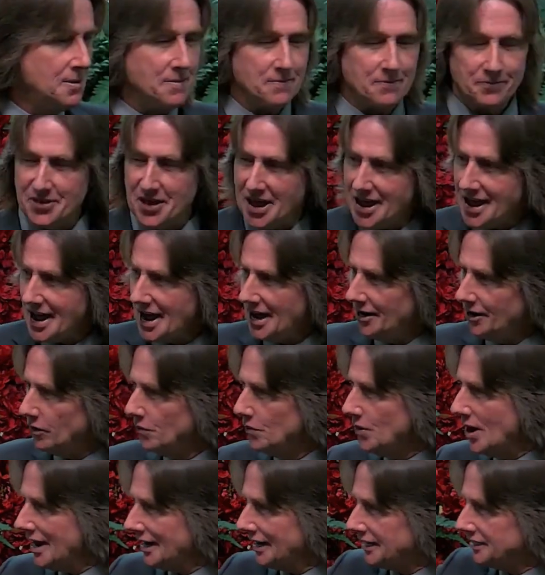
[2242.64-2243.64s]
They had a
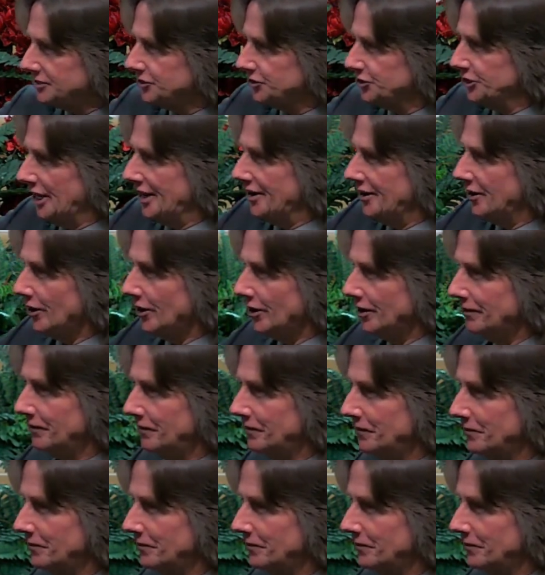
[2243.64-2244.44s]
rec center